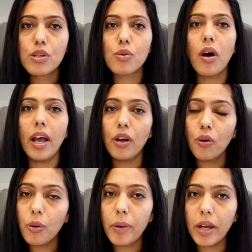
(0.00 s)
So I
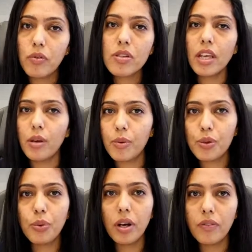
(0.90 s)
hope I was able
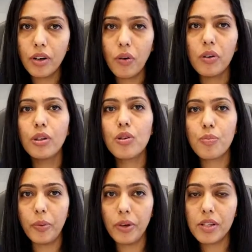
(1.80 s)
to cover all
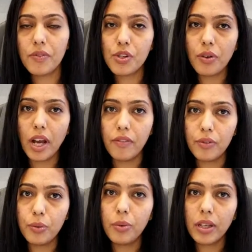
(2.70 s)
those points which you have
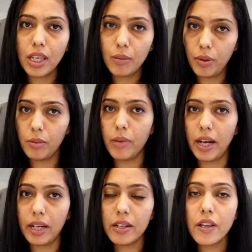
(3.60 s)
to keep in
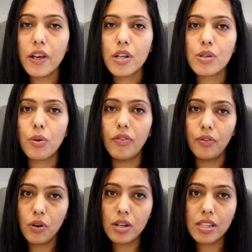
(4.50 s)
mind. So of
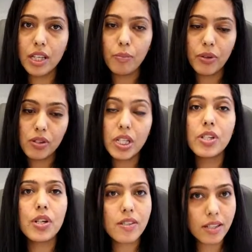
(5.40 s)
course the
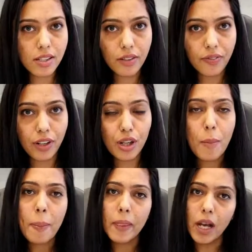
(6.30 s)
procedures is different.
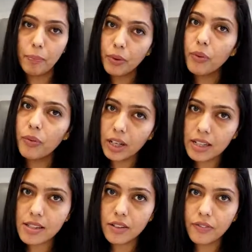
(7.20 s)

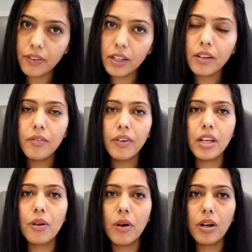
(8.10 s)
Approval is different
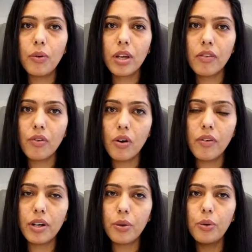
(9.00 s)
when you are looking
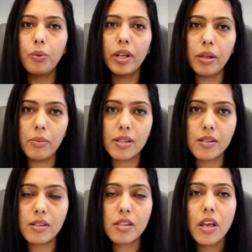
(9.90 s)
forward to do any
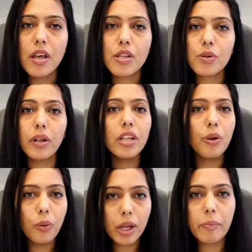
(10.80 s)
business. So in
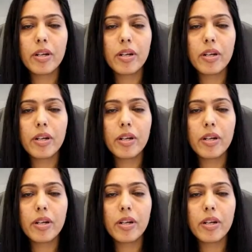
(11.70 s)
UA